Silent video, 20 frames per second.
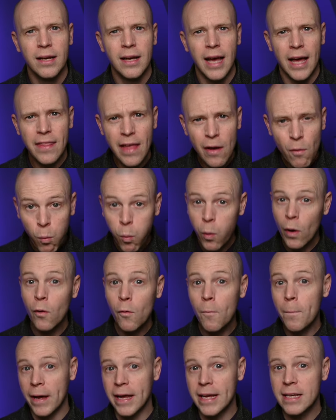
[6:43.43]
and there
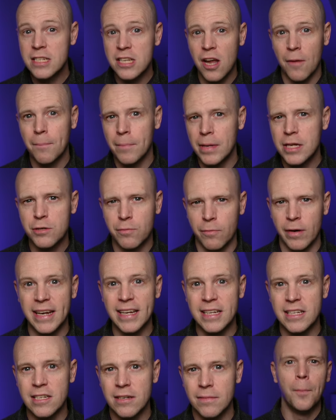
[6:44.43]
will be some
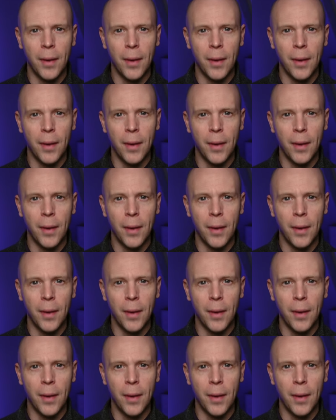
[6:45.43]
misreads.